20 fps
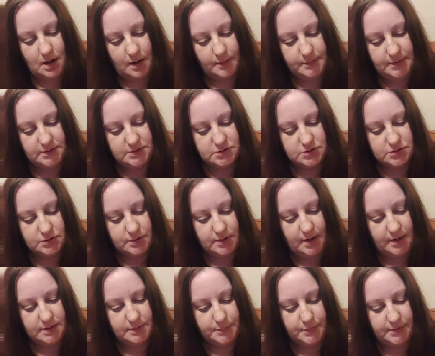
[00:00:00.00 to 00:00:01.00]
I'm not sure
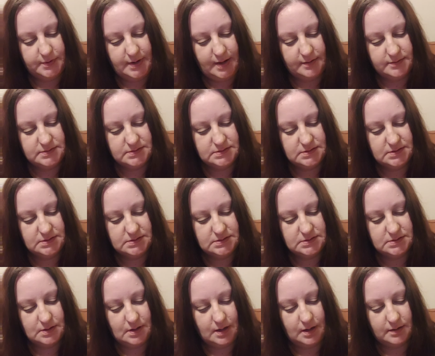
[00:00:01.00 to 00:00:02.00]
how to pronounce
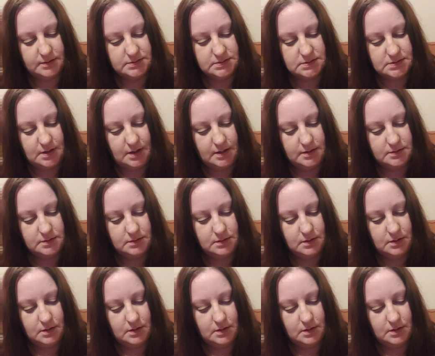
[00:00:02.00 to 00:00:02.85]
this. It's got